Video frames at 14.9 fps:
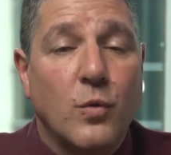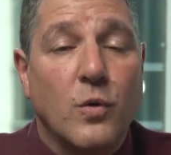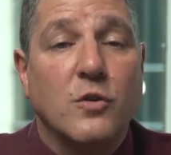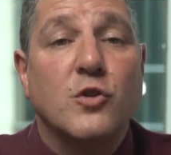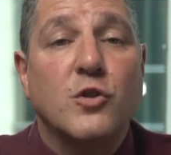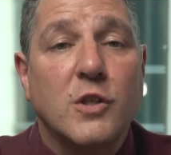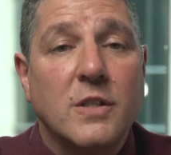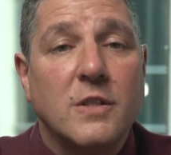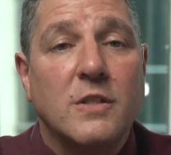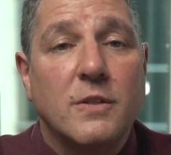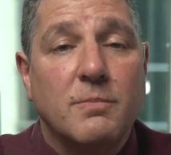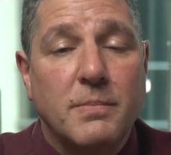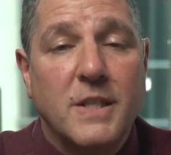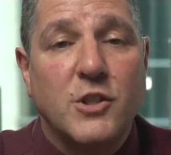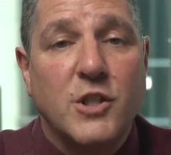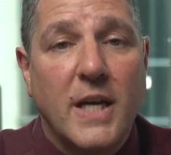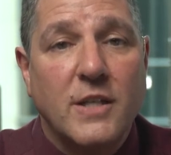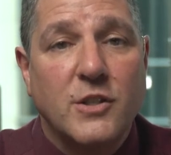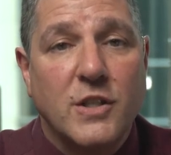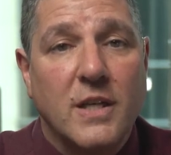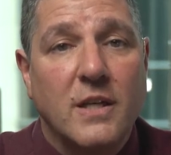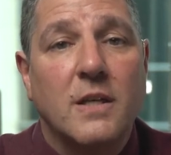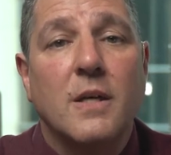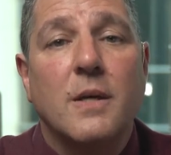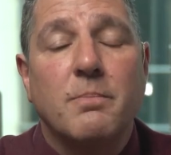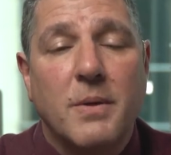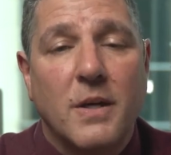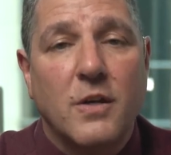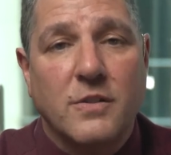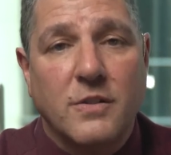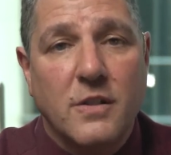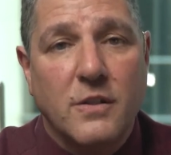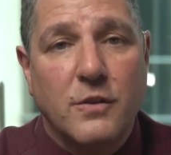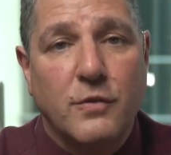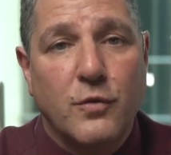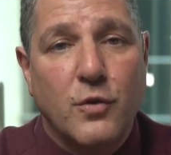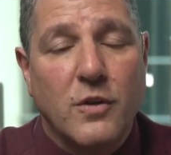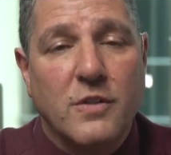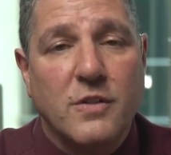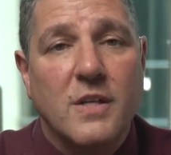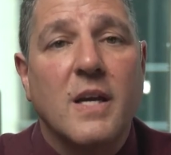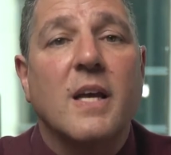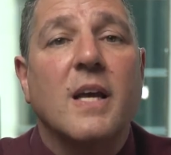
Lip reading: or shouldn't be changing because of the divorce.